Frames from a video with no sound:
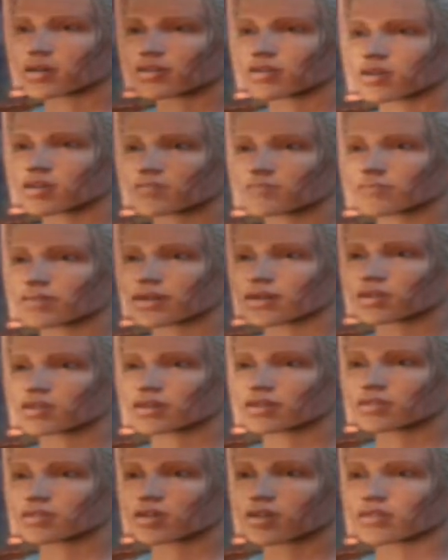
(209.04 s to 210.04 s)
circle of
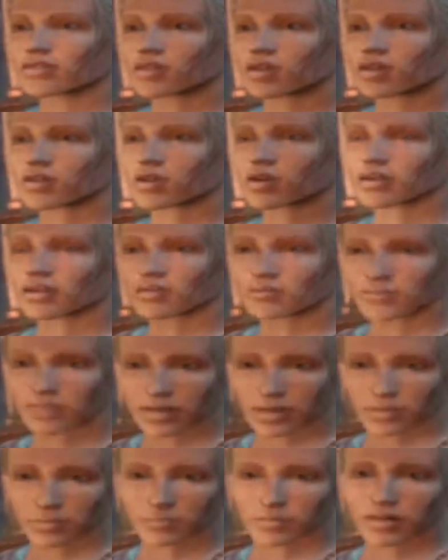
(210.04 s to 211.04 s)
Magi was, was unaware accident. of
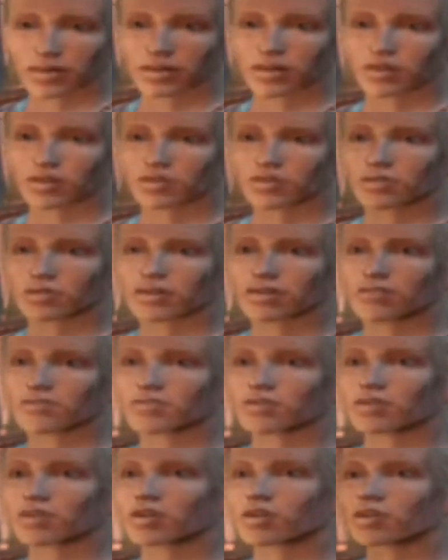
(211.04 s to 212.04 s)
foul play, and
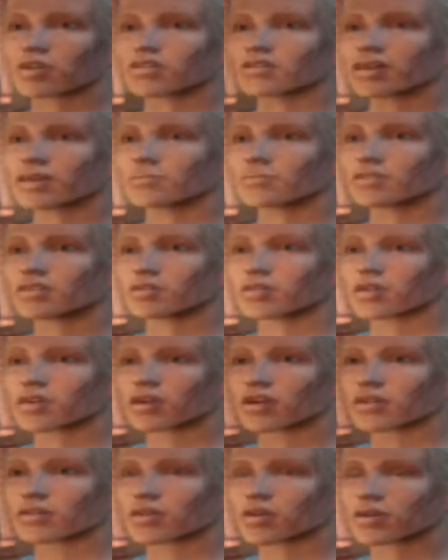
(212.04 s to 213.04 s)
everyone was happier
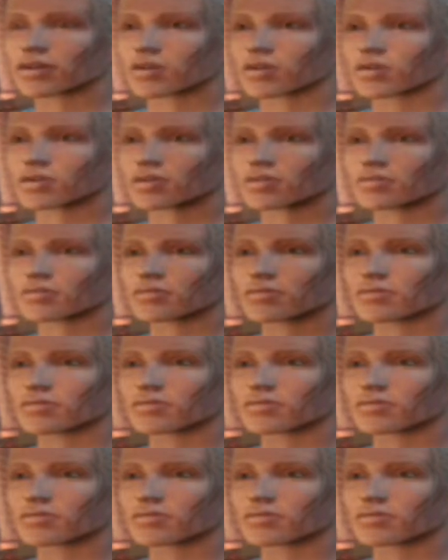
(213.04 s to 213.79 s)
all around.